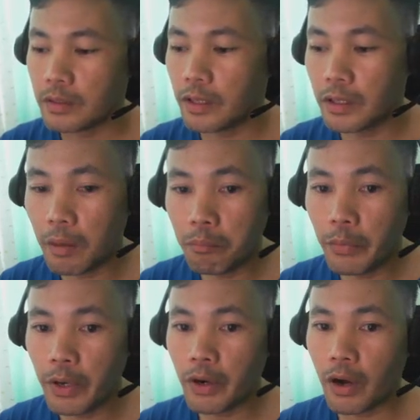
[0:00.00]
the
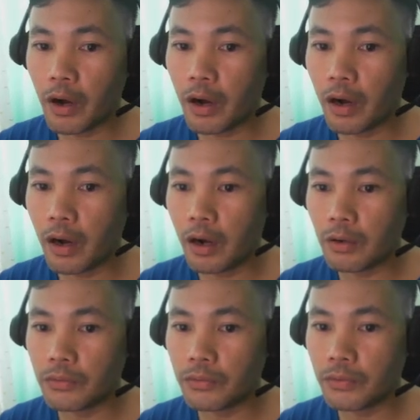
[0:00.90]
number
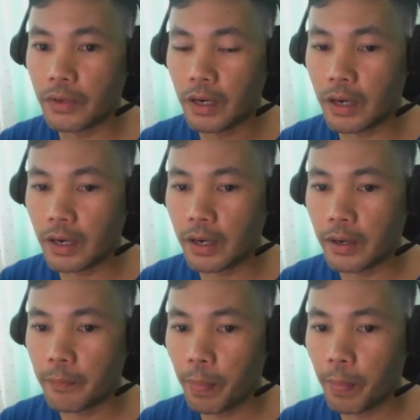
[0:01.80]
of uh,